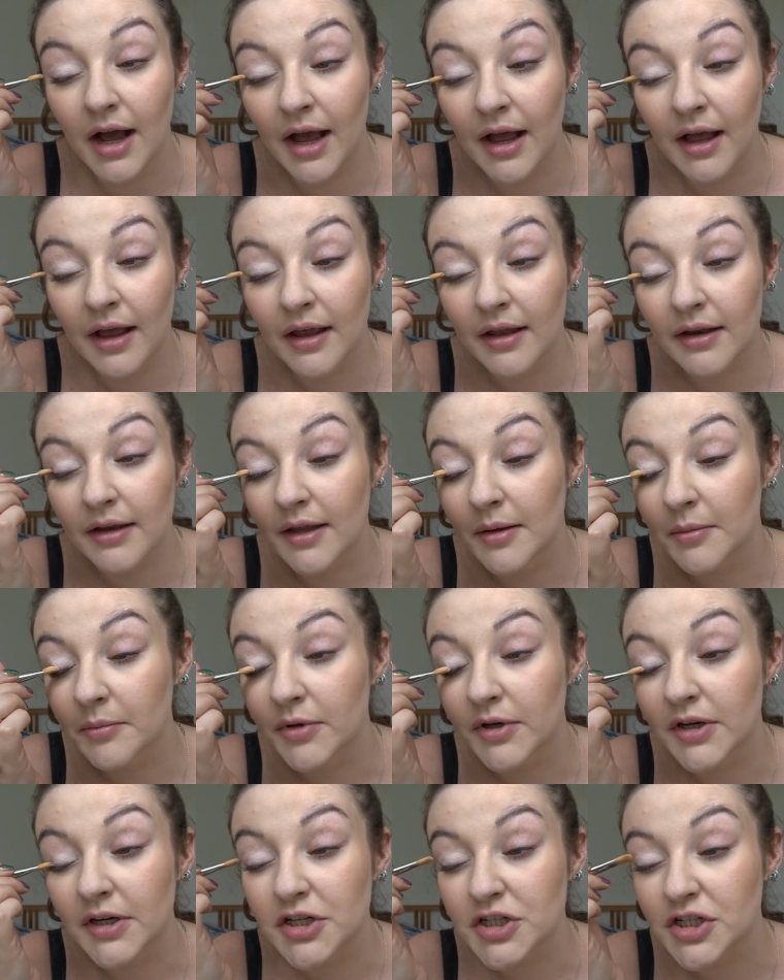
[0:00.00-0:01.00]
and then
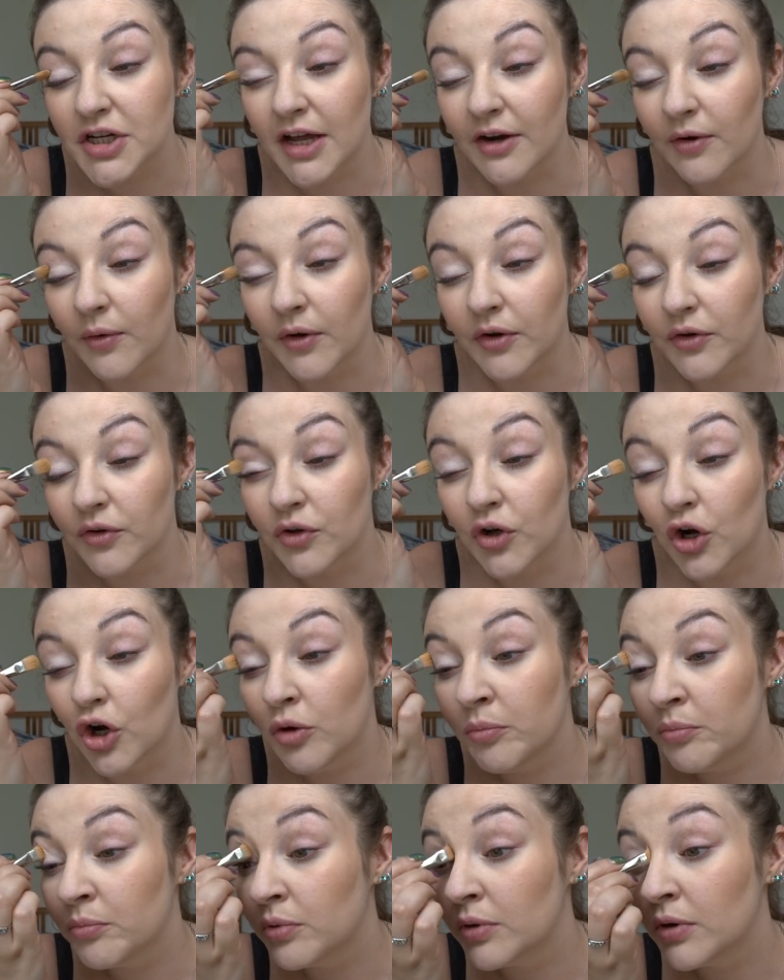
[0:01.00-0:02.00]
putting shadow on
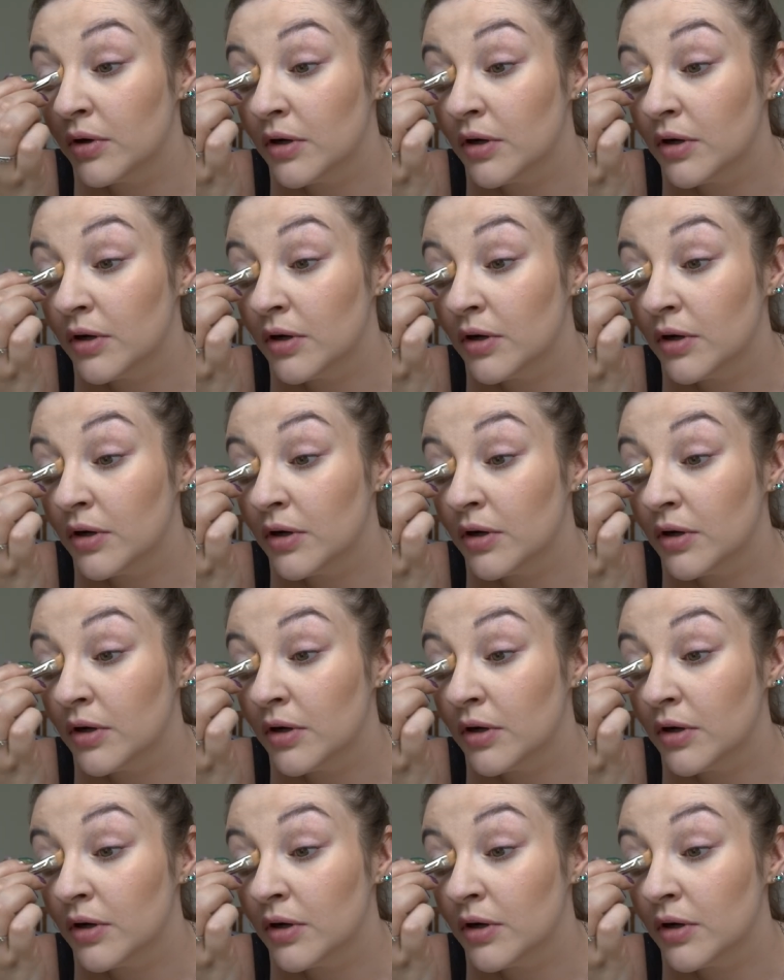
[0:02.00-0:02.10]
top.